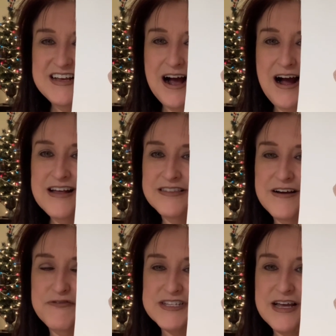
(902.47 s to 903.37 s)
I
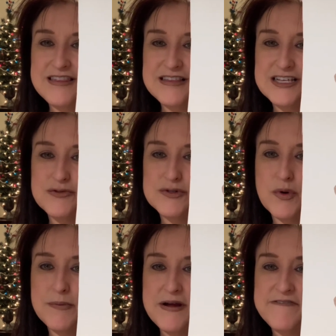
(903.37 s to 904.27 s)
love this. I think this was
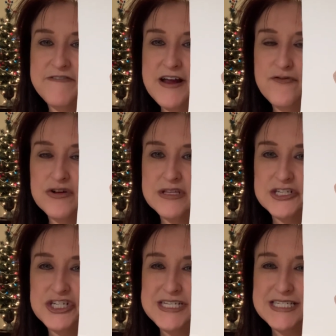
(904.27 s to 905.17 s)
one of my favorite that
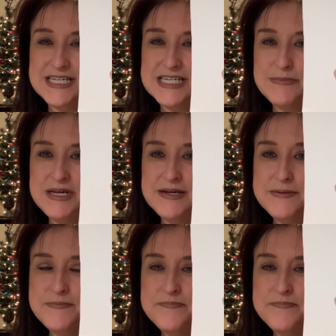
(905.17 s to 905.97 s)
she sent to me.